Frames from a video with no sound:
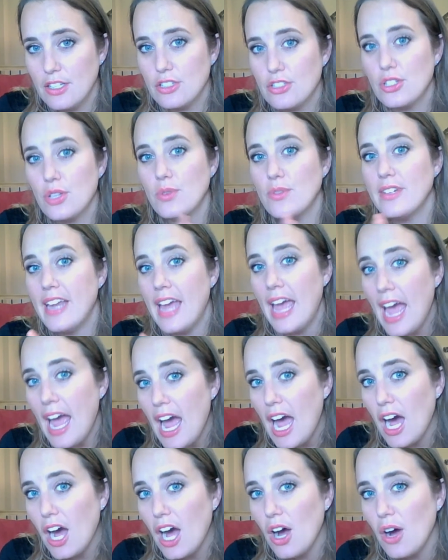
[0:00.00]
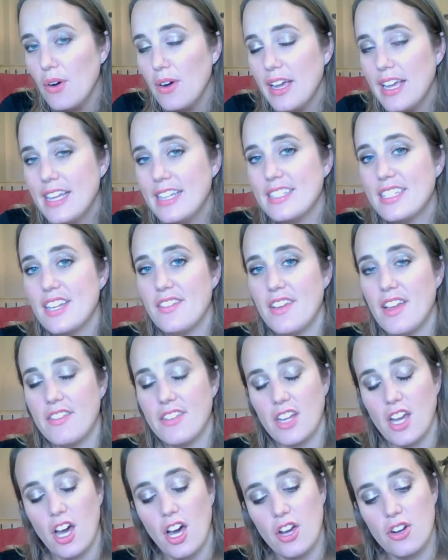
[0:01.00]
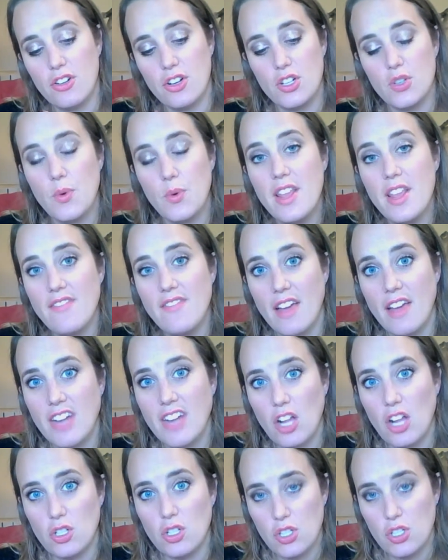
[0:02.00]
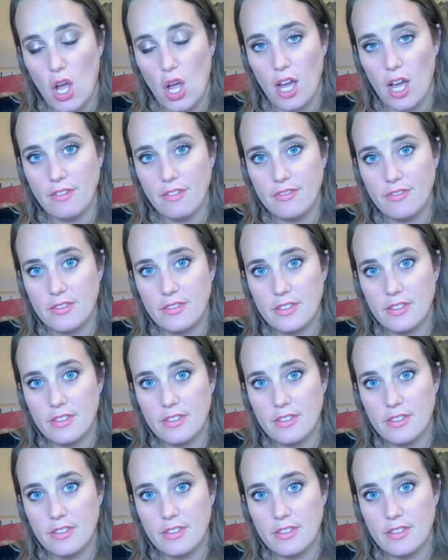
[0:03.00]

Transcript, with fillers: So now, instead of having $125 off,